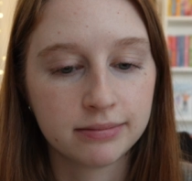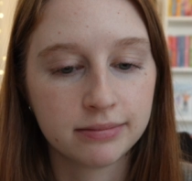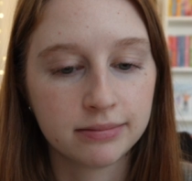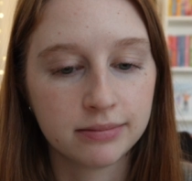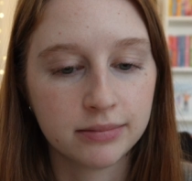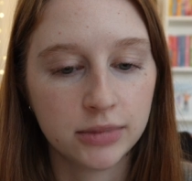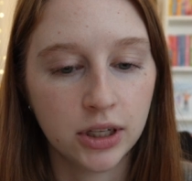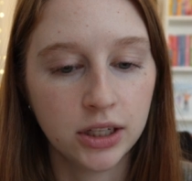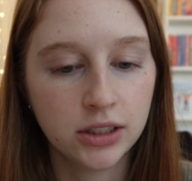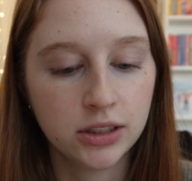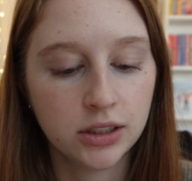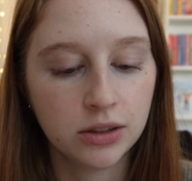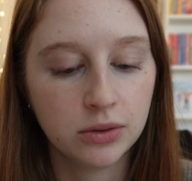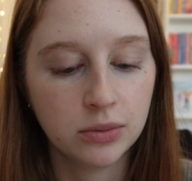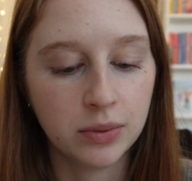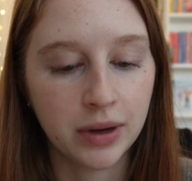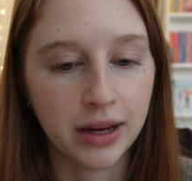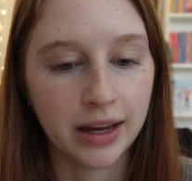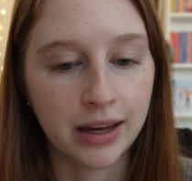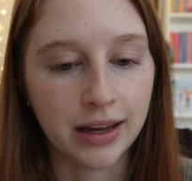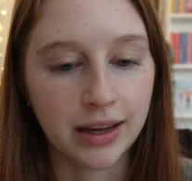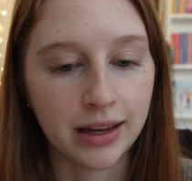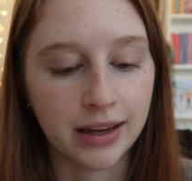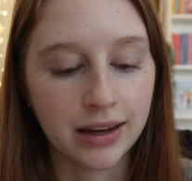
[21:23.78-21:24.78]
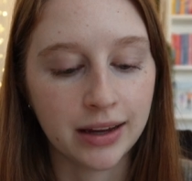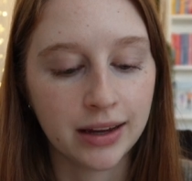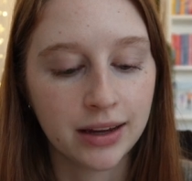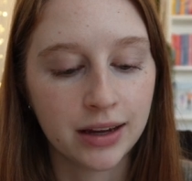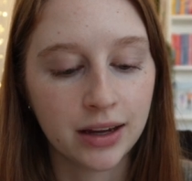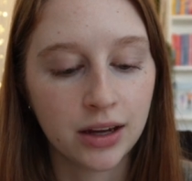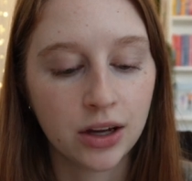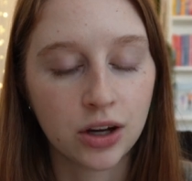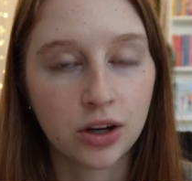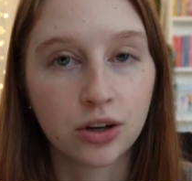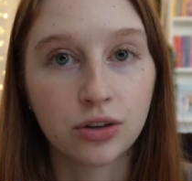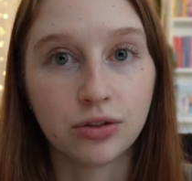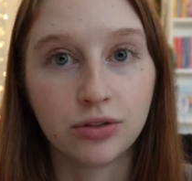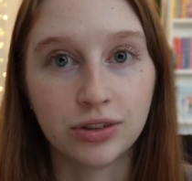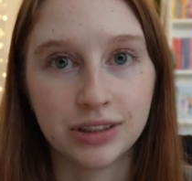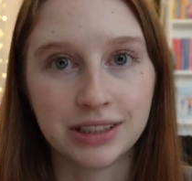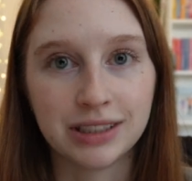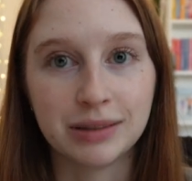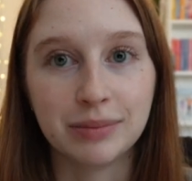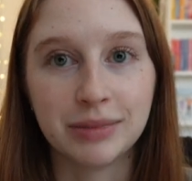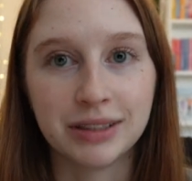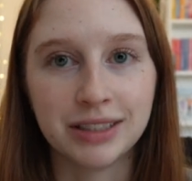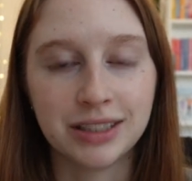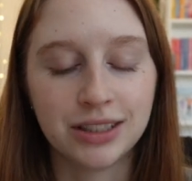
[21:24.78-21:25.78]
put away
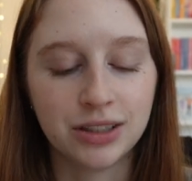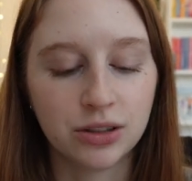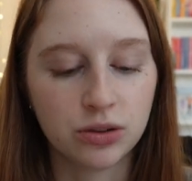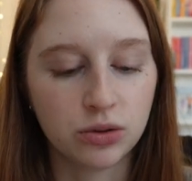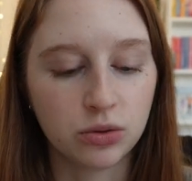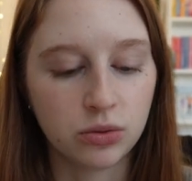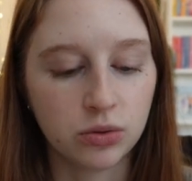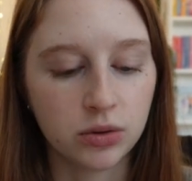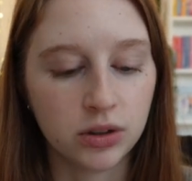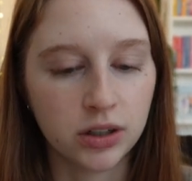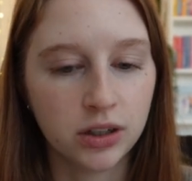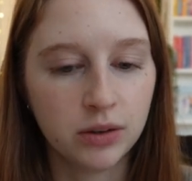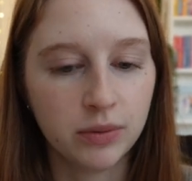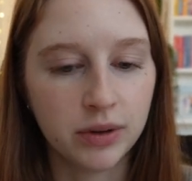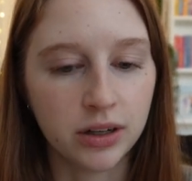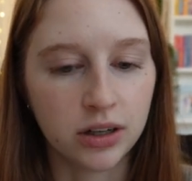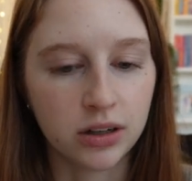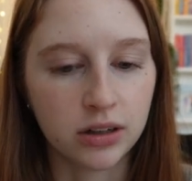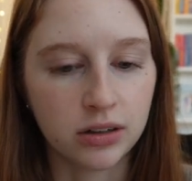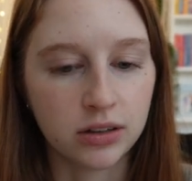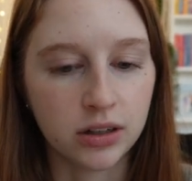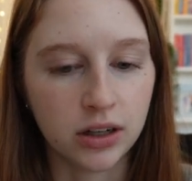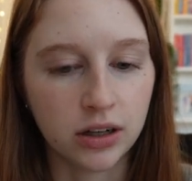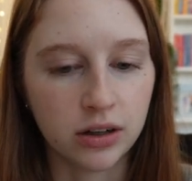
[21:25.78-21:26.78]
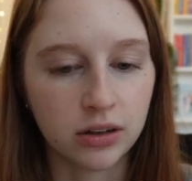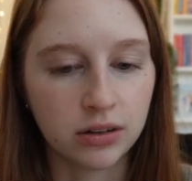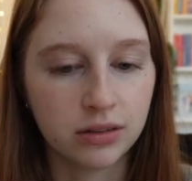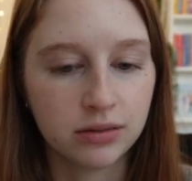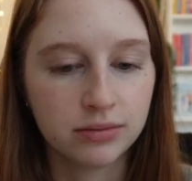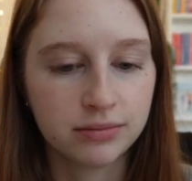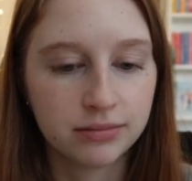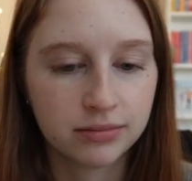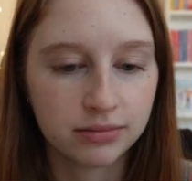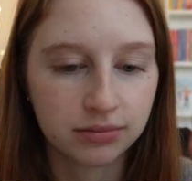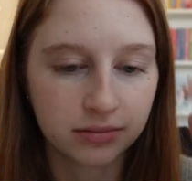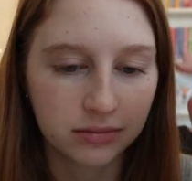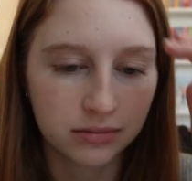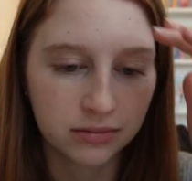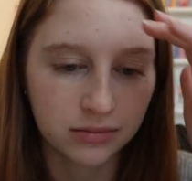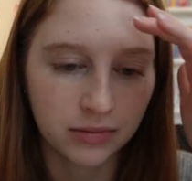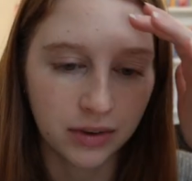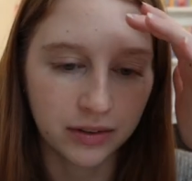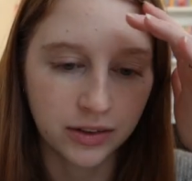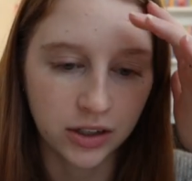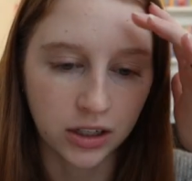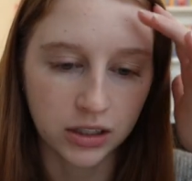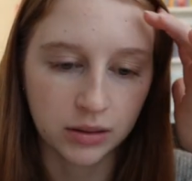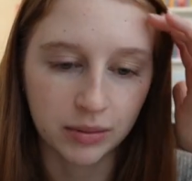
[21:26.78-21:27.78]
Christmas decor. We all know.
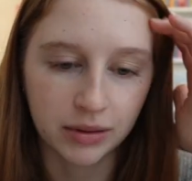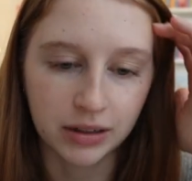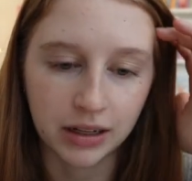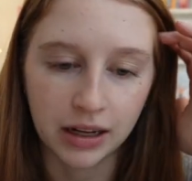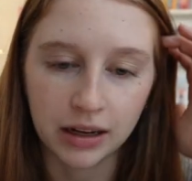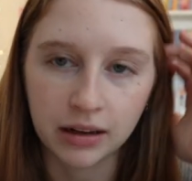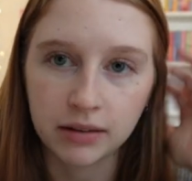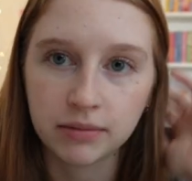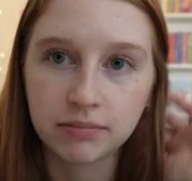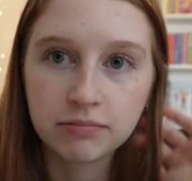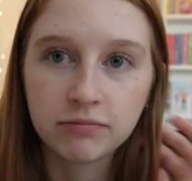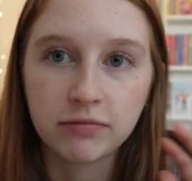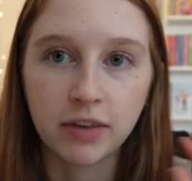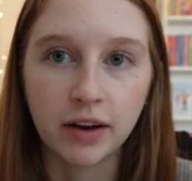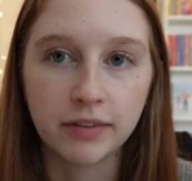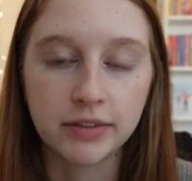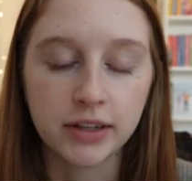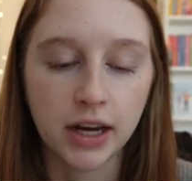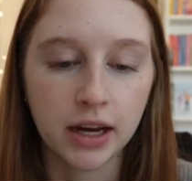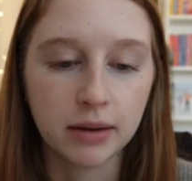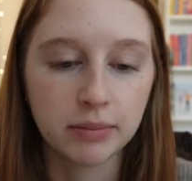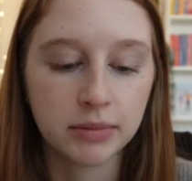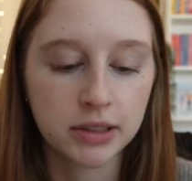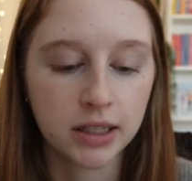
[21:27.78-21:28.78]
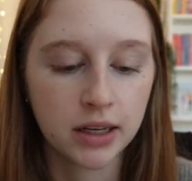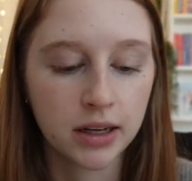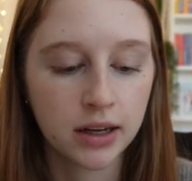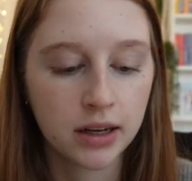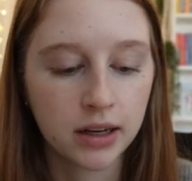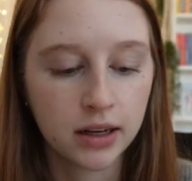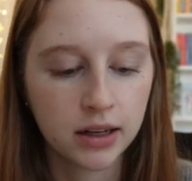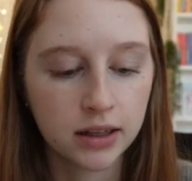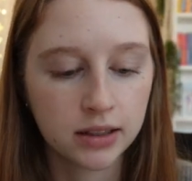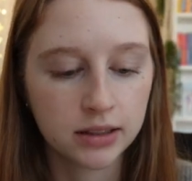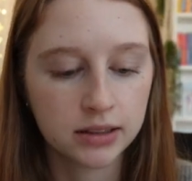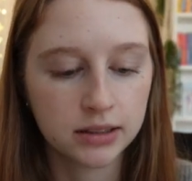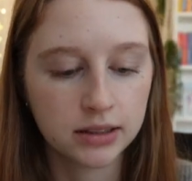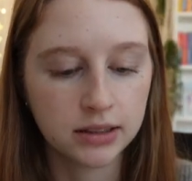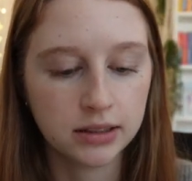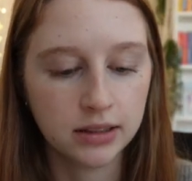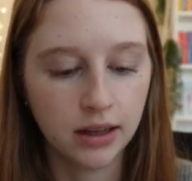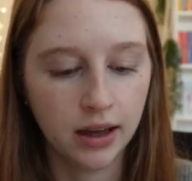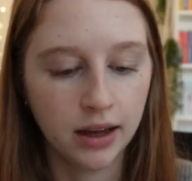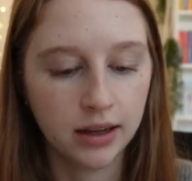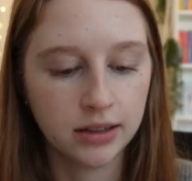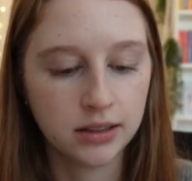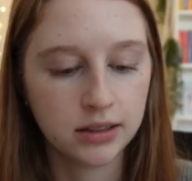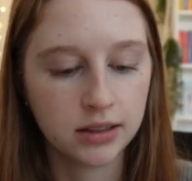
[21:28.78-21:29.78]
We've talked about it like 5 times.
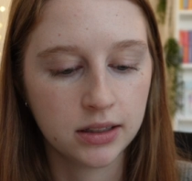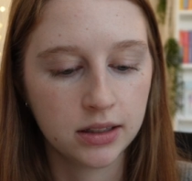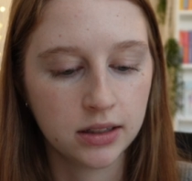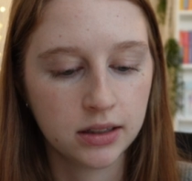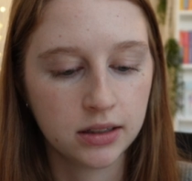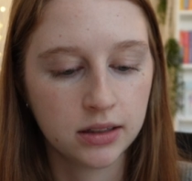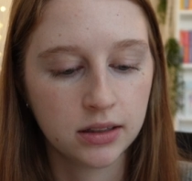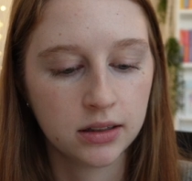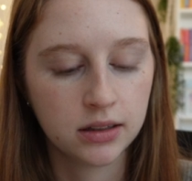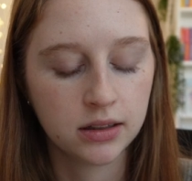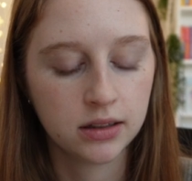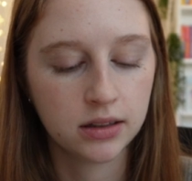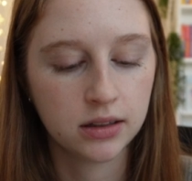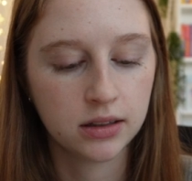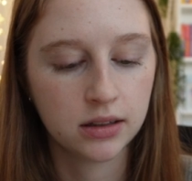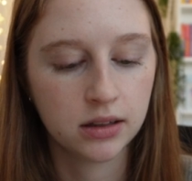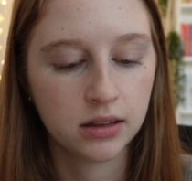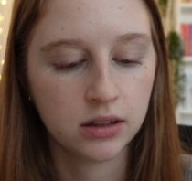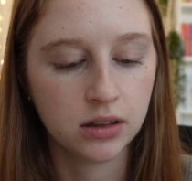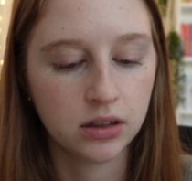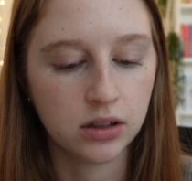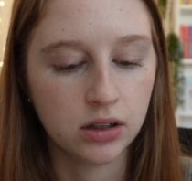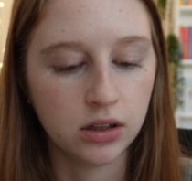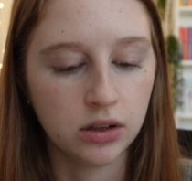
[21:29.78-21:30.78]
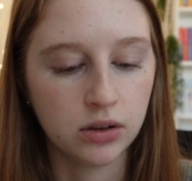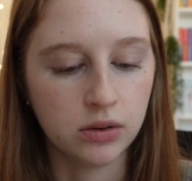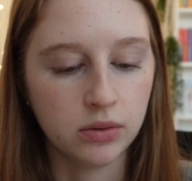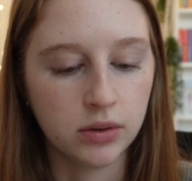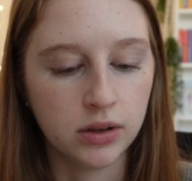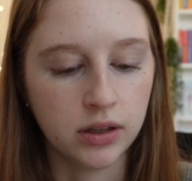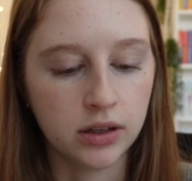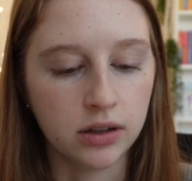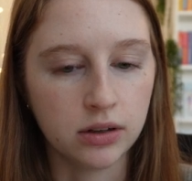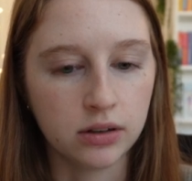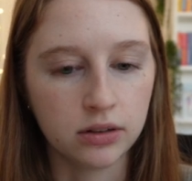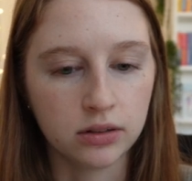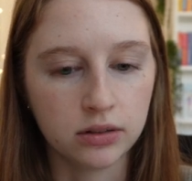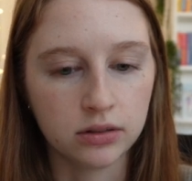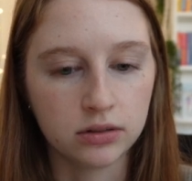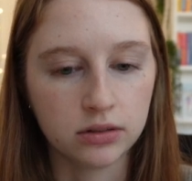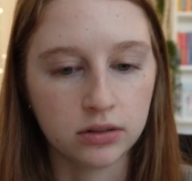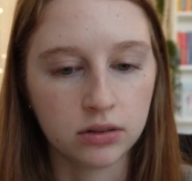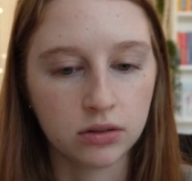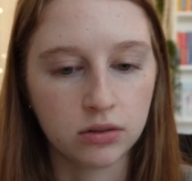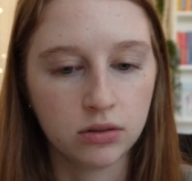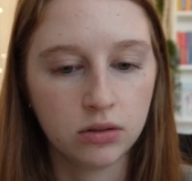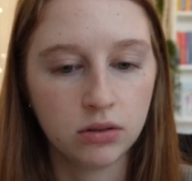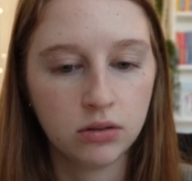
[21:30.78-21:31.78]
Set New
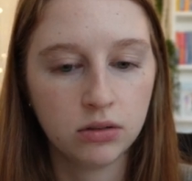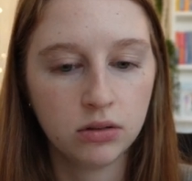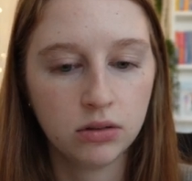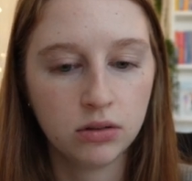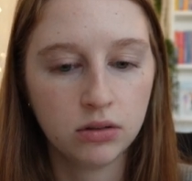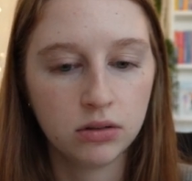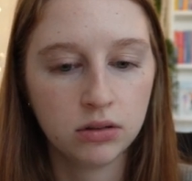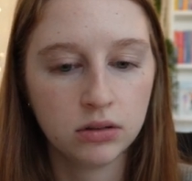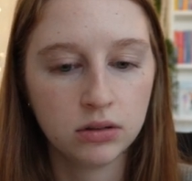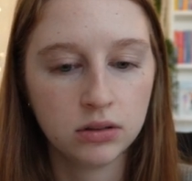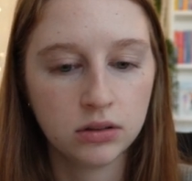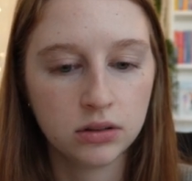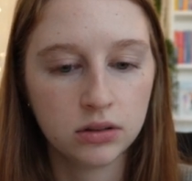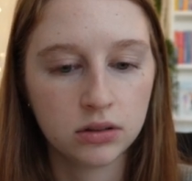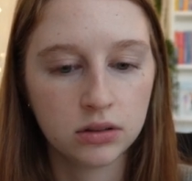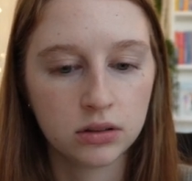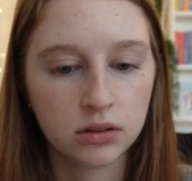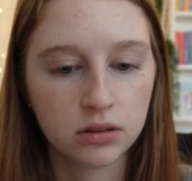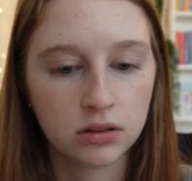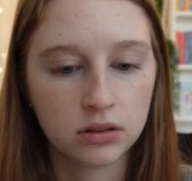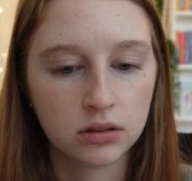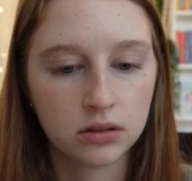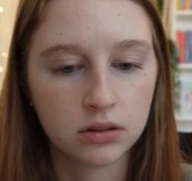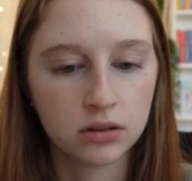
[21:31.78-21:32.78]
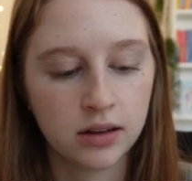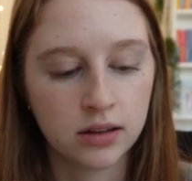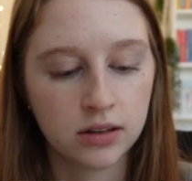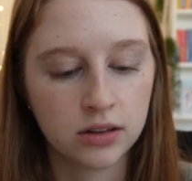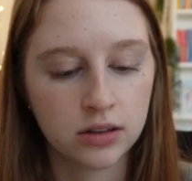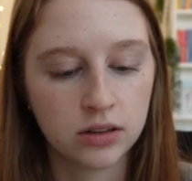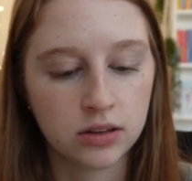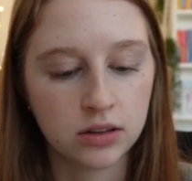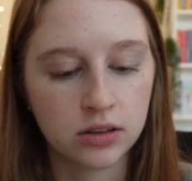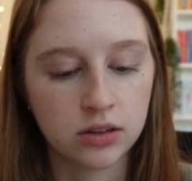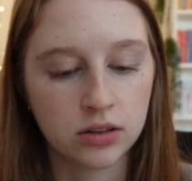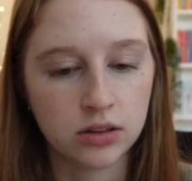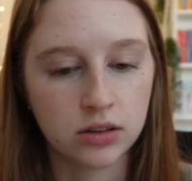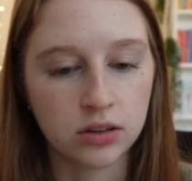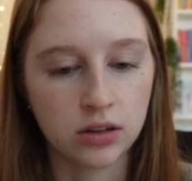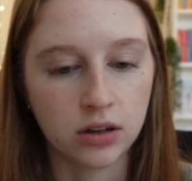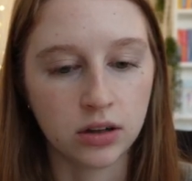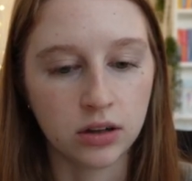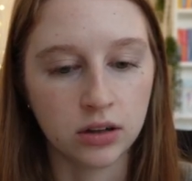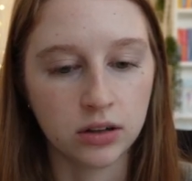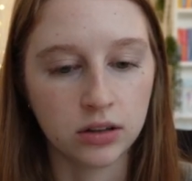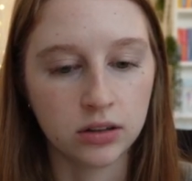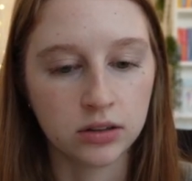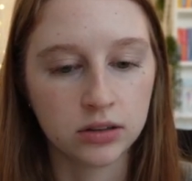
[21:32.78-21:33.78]
Year's goals.
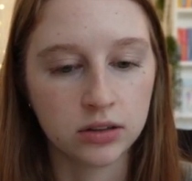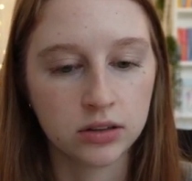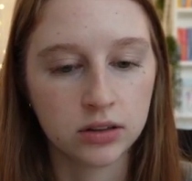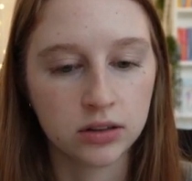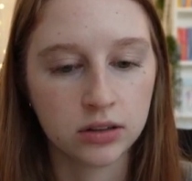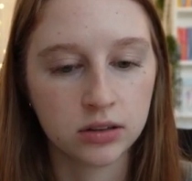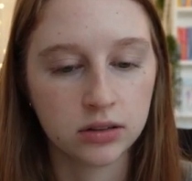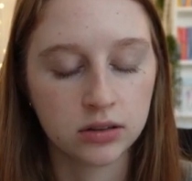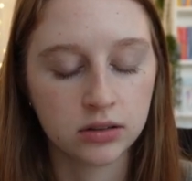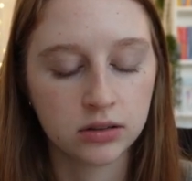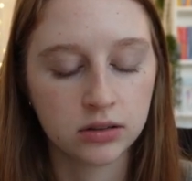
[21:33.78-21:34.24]
Start